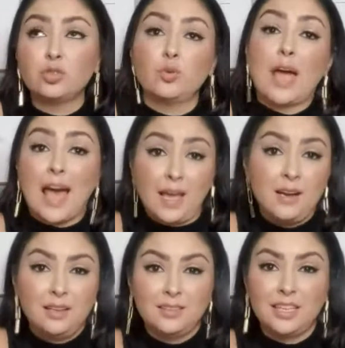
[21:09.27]
to add
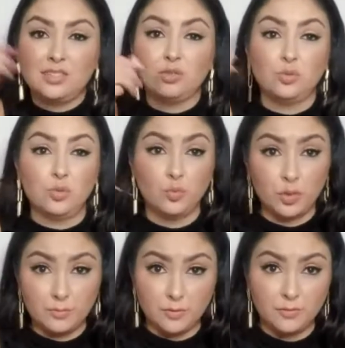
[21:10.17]
than to
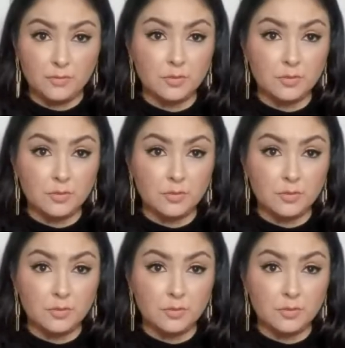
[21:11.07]
remove.